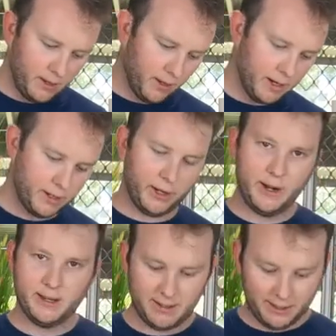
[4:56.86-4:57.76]
I
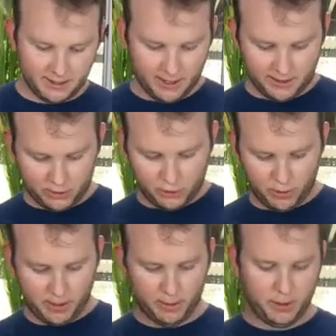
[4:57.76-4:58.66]
digress. Let's get these
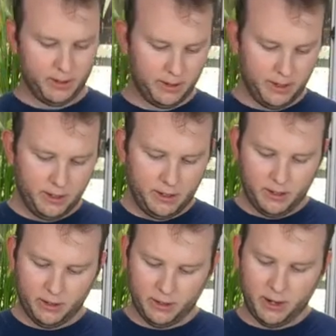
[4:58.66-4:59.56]
chopped up.
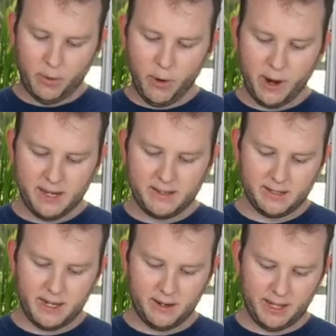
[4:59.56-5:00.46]
All right, won't waste the
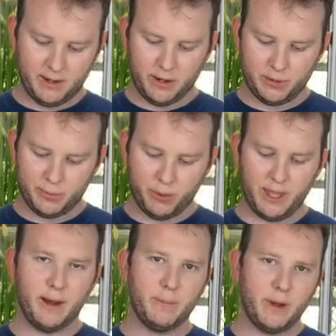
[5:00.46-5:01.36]
skin. I'll just put
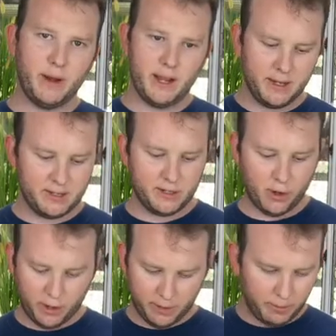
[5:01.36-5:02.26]
that in my
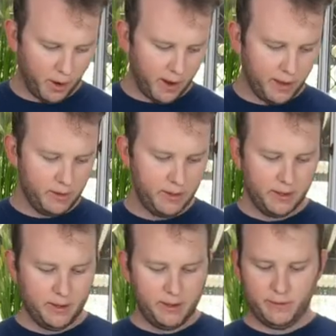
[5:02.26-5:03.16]
stock pile
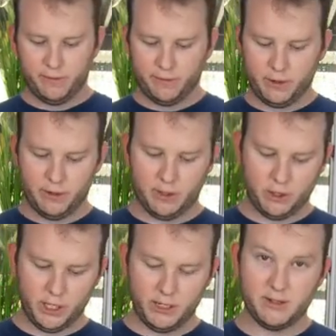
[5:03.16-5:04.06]
for chicken